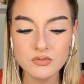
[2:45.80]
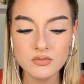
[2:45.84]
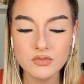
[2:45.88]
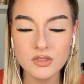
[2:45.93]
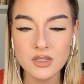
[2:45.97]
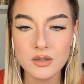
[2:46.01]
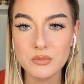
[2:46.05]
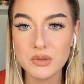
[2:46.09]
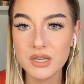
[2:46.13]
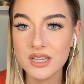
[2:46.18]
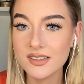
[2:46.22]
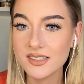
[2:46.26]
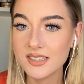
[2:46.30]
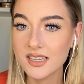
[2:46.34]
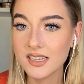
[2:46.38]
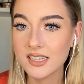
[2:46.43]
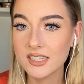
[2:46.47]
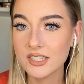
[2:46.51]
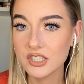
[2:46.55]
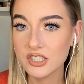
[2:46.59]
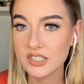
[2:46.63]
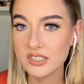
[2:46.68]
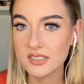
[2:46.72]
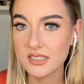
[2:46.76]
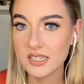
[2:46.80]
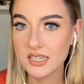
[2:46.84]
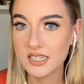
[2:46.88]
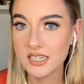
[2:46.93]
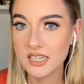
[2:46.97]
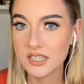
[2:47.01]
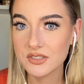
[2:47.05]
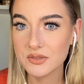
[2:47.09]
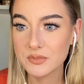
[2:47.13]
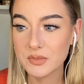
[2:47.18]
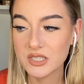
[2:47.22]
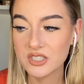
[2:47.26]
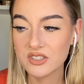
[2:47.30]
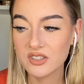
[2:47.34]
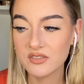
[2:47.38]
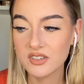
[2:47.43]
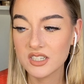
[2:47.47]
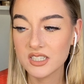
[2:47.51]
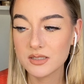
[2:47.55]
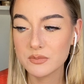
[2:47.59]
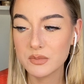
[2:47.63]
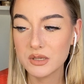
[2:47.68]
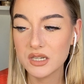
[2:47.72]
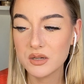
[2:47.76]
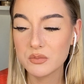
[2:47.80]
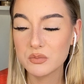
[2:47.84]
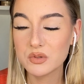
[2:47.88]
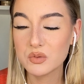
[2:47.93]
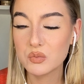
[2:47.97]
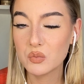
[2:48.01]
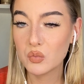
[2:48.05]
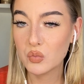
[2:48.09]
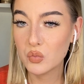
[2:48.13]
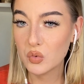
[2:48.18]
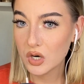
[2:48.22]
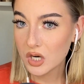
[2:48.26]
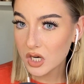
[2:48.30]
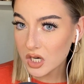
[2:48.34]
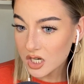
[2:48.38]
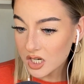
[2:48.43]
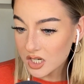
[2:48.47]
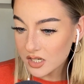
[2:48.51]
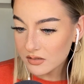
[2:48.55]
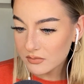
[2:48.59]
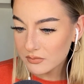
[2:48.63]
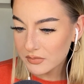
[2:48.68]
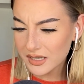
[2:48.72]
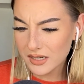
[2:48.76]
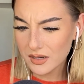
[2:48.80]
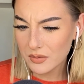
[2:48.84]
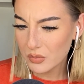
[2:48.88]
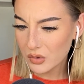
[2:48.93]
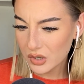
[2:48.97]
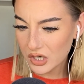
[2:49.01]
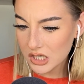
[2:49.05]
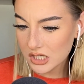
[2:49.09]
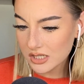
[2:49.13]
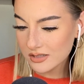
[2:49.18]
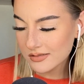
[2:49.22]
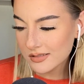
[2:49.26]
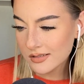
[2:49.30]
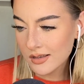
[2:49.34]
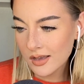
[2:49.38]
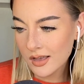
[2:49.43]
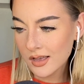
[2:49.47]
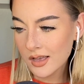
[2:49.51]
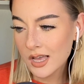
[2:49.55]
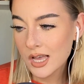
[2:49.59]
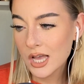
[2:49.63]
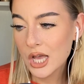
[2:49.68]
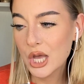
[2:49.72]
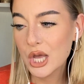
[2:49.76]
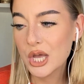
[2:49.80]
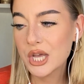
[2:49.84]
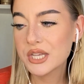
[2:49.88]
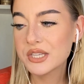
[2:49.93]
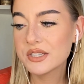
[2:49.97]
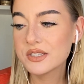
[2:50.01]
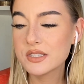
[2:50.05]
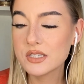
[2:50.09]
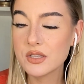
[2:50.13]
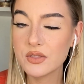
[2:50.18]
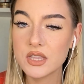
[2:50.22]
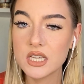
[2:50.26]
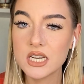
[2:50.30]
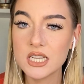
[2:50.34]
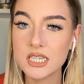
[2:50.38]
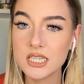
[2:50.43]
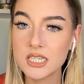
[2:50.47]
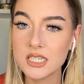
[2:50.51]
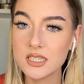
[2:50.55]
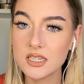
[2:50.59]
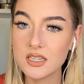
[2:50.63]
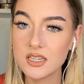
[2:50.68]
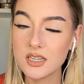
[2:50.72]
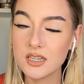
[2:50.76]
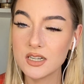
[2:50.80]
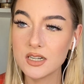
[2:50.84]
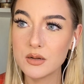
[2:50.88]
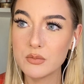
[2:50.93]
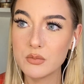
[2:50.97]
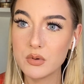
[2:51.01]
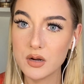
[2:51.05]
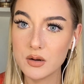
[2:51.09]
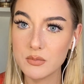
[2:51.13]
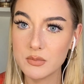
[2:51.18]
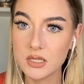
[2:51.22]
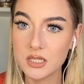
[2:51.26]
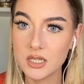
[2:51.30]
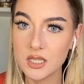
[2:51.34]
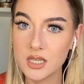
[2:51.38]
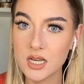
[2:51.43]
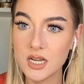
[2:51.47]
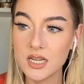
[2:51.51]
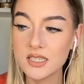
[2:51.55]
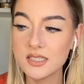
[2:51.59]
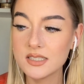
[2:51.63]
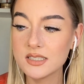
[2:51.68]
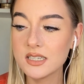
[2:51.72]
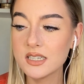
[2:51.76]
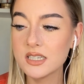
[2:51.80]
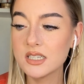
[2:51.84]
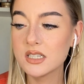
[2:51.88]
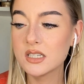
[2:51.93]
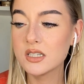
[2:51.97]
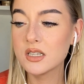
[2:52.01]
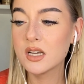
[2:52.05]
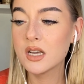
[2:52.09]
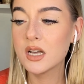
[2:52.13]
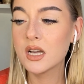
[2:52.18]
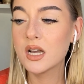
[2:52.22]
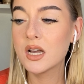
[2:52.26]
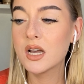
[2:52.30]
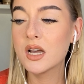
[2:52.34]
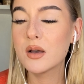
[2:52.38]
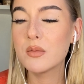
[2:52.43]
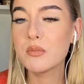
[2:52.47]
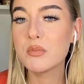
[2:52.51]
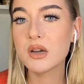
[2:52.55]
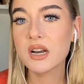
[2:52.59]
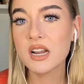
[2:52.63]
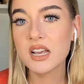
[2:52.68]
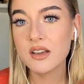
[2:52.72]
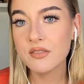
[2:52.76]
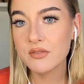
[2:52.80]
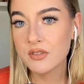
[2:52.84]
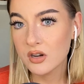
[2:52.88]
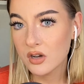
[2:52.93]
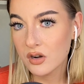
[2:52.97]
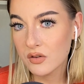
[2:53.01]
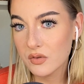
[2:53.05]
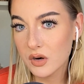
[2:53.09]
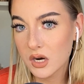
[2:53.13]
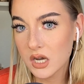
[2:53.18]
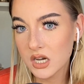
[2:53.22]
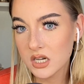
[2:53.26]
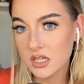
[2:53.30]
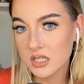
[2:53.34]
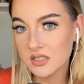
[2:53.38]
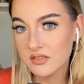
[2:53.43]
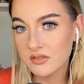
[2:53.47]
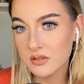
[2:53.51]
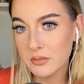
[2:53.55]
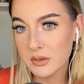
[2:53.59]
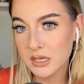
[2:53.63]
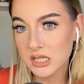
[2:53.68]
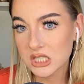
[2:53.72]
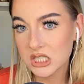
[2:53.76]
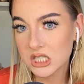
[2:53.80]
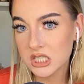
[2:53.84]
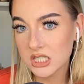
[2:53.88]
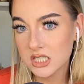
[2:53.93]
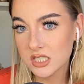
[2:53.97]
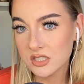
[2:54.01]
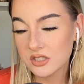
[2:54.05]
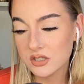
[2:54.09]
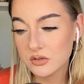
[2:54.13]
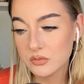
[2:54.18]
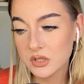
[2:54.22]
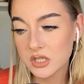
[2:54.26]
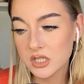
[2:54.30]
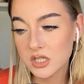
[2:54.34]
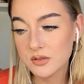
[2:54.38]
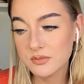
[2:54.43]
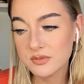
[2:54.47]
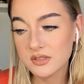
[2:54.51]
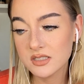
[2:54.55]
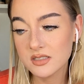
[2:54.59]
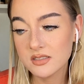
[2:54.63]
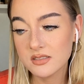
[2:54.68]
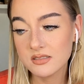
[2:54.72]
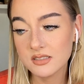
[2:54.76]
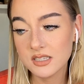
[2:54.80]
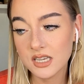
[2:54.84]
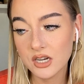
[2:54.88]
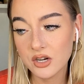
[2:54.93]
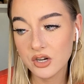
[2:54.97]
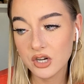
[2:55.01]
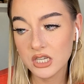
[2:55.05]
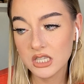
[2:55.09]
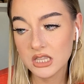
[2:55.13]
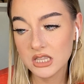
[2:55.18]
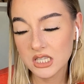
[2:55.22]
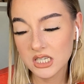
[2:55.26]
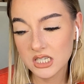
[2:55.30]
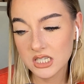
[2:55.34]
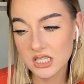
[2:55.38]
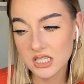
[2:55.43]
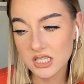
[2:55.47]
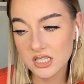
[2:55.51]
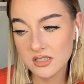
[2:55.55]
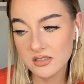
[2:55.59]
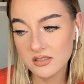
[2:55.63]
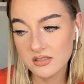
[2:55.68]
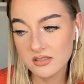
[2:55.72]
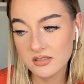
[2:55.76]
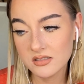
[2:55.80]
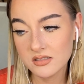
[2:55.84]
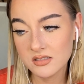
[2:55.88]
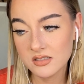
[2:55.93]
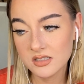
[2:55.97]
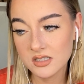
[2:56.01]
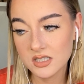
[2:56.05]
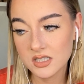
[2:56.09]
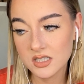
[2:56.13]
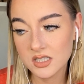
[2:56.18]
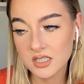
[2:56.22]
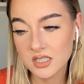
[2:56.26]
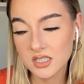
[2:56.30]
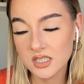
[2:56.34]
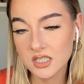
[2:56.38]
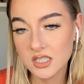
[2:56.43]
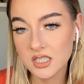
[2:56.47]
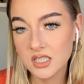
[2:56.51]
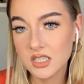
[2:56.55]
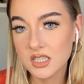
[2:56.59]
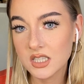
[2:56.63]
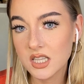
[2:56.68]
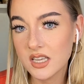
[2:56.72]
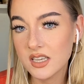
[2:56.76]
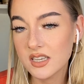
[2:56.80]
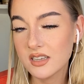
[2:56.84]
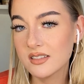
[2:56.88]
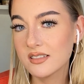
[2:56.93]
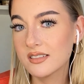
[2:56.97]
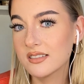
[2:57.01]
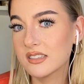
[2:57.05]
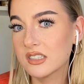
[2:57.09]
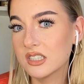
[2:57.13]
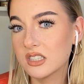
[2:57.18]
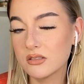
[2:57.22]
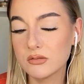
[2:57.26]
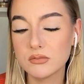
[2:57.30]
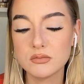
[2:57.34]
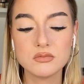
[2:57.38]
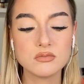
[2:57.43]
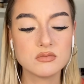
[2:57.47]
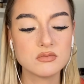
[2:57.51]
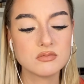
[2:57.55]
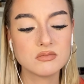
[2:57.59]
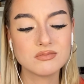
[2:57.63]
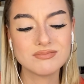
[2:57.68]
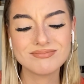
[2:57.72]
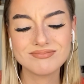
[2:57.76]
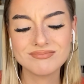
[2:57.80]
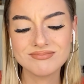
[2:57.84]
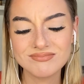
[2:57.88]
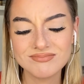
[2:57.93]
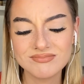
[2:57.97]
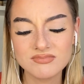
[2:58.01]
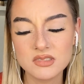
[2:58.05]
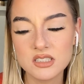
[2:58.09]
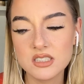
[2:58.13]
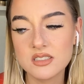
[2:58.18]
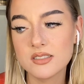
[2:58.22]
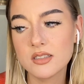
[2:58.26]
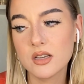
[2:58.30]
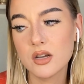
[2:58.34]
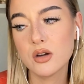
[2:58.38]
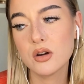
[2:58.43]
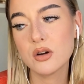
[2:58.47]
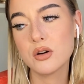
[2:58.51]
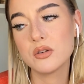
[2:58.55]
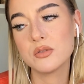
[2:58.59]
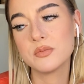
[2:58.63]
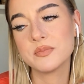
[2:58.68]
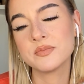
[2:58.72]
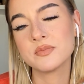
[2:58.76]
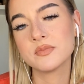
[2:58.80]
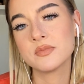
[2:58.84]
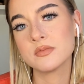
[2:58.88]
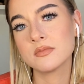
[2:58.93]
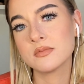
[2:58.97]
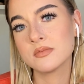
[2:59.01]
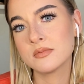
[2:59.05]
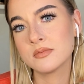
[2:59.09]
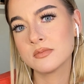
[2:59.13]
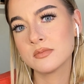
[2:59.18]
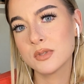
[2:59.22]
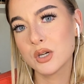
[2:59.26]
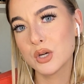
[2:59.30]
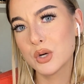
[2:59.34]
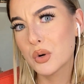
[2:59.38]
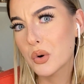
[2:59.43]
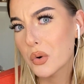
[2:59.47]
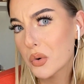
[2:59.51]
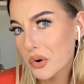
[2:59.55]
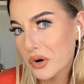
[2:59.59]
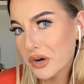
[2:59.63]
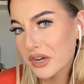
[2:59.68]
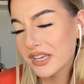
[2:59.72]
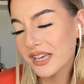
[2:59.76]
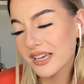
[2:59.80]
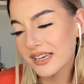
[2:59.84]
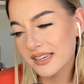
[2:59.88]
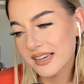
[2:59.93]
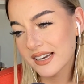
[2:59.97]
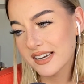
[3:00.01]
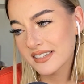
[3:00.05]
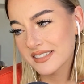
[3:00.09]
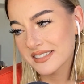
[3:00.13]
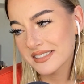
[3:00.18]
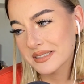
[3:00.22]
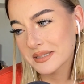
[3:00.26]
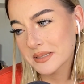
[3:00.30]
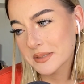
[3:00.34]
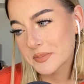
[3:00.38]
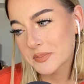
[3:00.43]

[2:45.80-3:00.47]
because I understand how special effects makeup works, so then I can compartmentalize it, but I have an overactive imagination when it comes to scary things, like, so, gory, I guess.